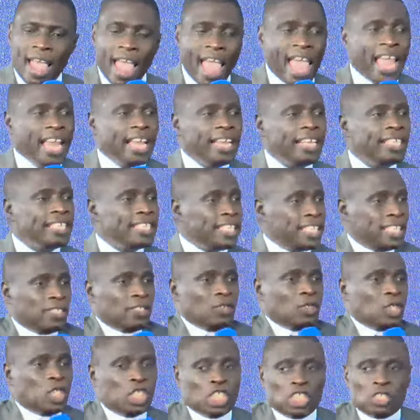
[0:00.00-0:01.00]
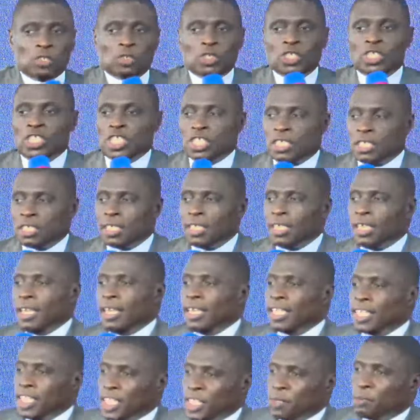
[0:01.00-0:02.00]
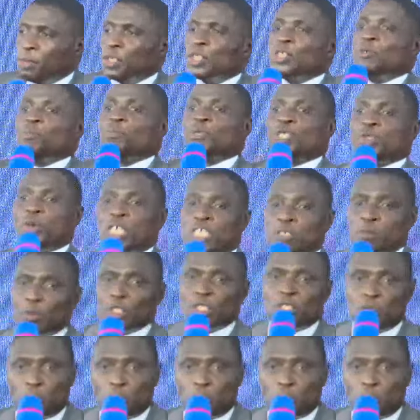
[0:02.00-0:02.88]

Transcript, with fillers: and she, she's, she's more, she was more